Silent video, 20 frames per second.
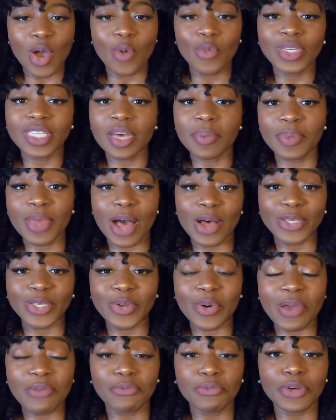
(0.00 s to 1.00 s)
What's up, y'all?
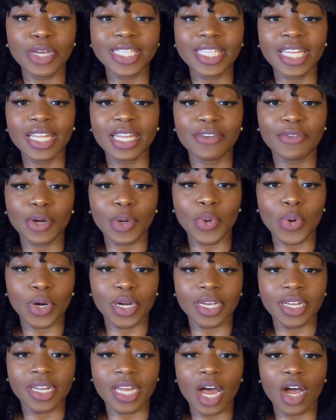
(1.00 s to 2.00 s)
So I recently
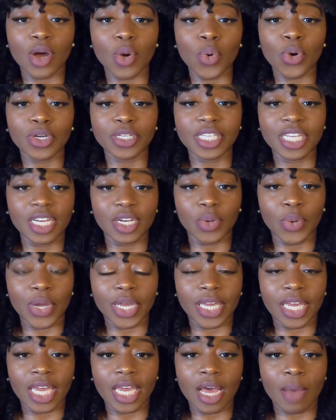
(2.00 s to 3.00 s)
recorded a quarantine
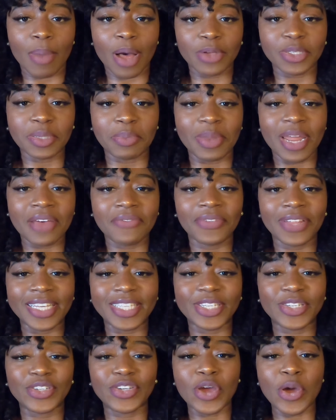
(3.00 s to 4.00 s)
quickie about some
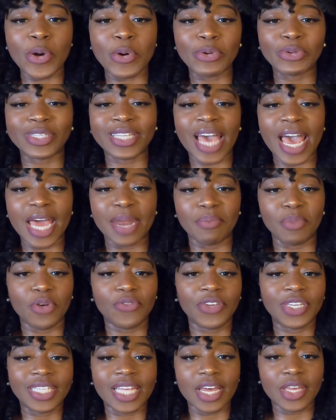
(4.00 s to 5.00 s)
Netflix shows and
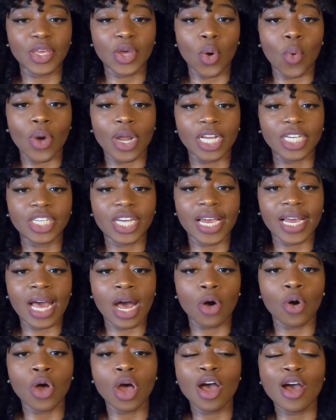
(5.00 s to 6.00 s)
movies that you'll want to check
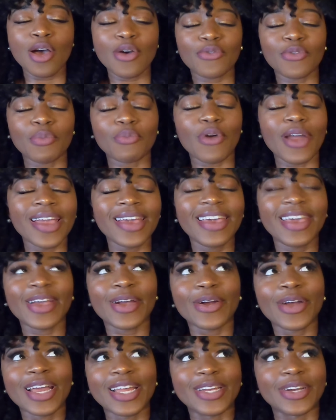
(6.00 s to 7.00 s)
out from right
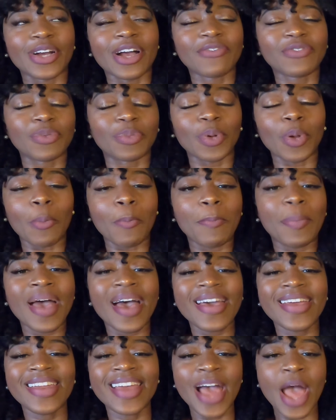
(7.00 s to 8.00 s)
here in your comfortable
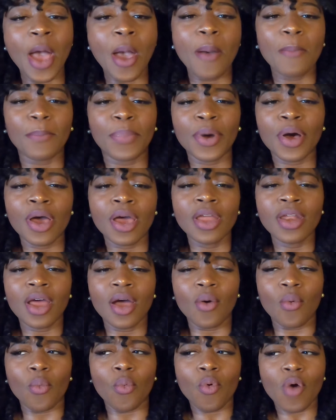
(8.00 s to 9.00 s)
bed. But
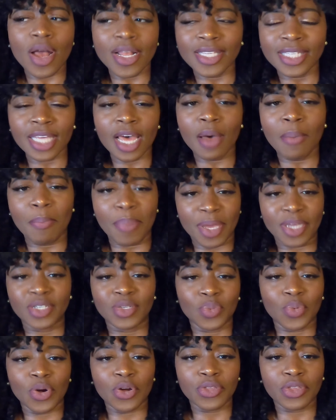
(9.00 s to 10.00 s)
what's a
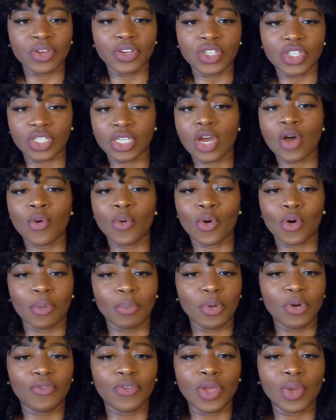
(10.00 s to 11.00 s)
binge-worthy show or
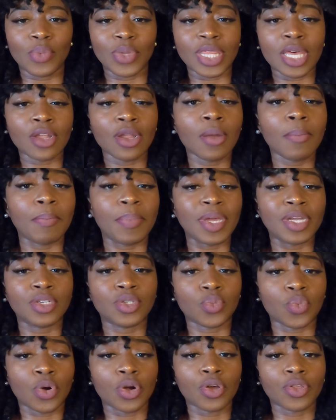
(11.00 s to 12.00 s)
movie without a
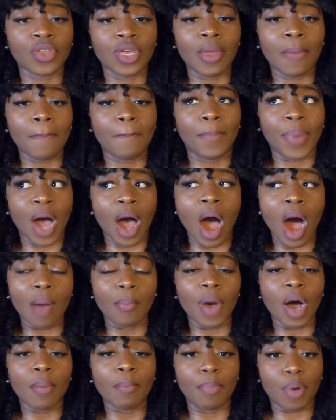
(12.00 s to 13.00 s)
binge-worthy
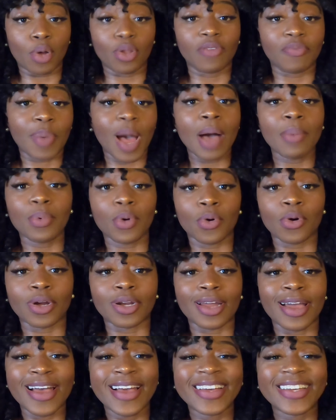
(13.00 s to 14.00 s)
bomb bowl of
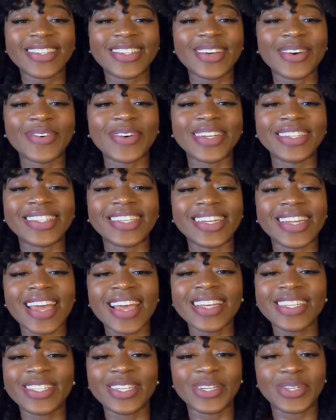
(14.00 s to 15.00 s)
popcorn? So in
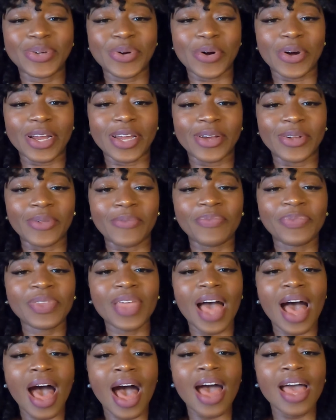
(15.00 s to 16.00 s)
today's tutorial,
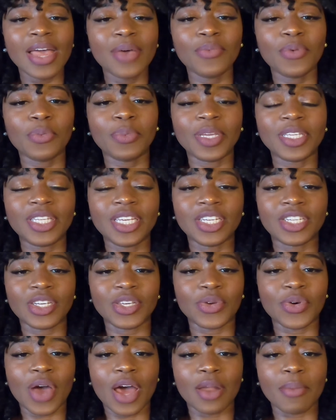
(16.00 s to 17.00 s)
I will be
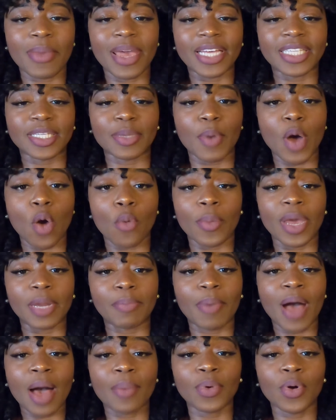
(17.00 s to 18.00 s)
teaching you how to make some
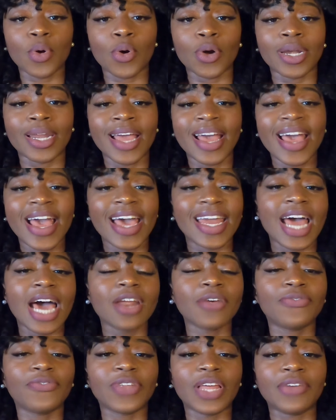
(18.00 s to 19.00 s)
homemade popcorn and how
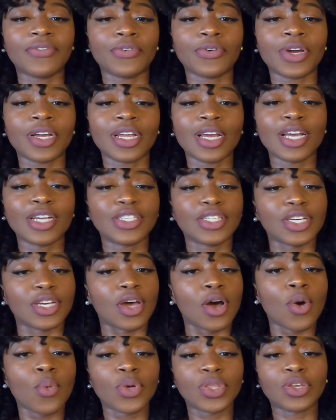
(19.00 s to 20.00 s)
to flavor it to
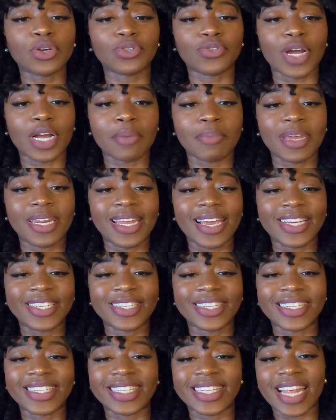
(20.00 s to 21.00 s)
go with those
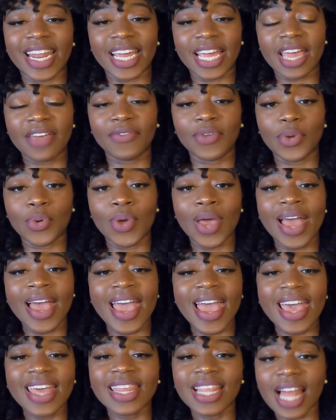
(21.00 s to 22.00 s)
recommendations that I gave you
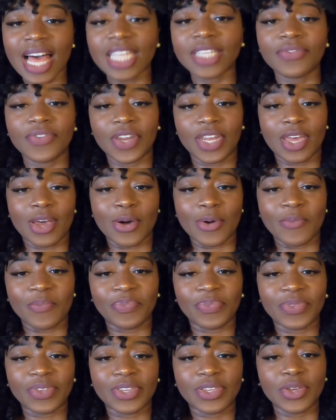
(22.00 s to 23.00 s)
in the last video.
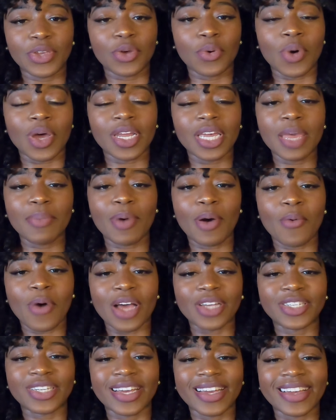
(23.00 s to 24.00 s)
So you'll want to keep on
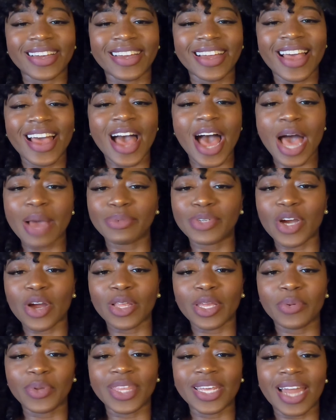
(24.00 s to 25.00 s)
watching. I'm
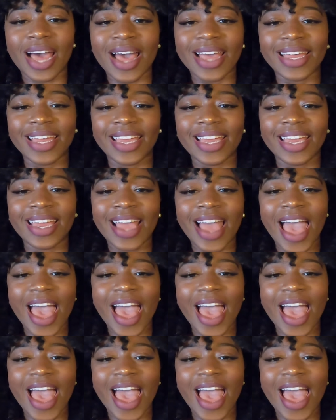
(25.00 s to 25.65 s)
Charlie with an IE,